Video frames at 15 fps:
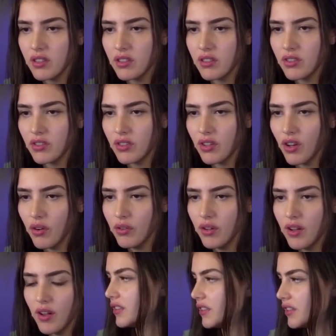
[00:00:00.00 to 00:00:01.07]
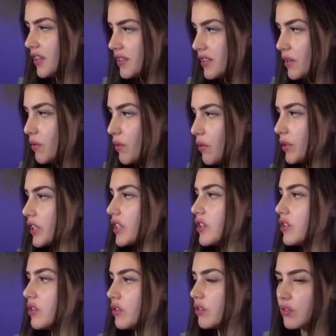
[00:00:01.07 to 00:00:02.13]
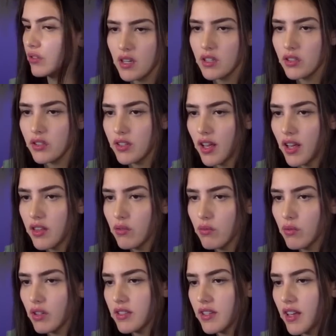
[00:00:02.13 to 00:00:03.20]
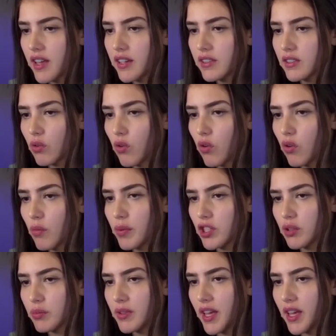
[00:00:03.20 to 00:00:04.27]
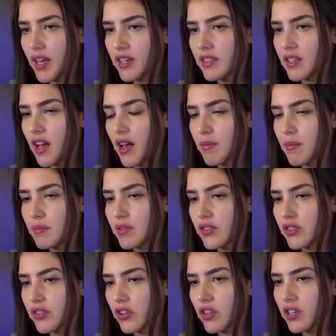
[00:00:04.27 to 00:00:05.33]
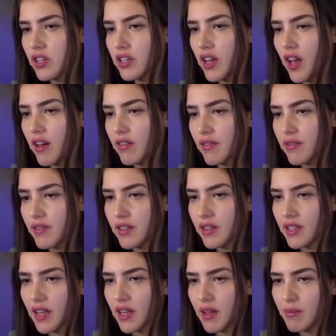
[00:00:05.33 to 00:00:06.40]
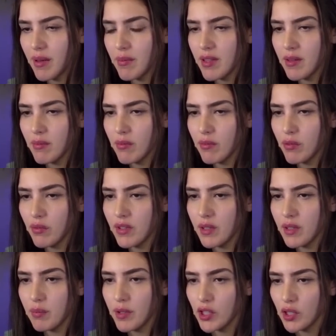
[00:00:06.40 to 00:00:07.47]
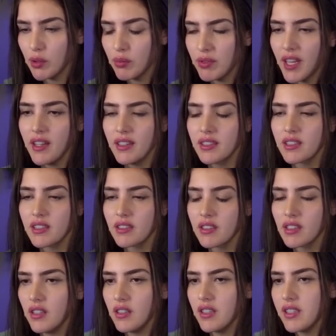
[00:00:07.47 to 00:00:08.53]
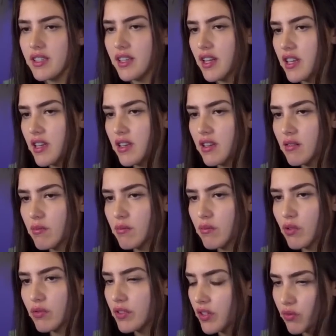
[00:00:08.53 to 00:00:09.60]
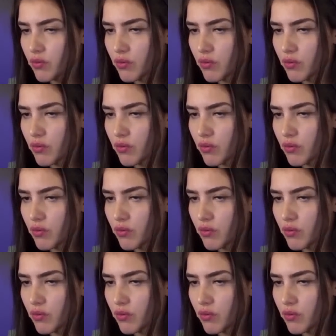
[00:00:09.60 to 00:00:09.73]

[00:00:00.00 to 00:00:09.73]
So, let's see what we're going to do. So it's either rook takes or bishop takes. I'm starting to have a feeling that maybe the move is bishop takes. Let's say he moves his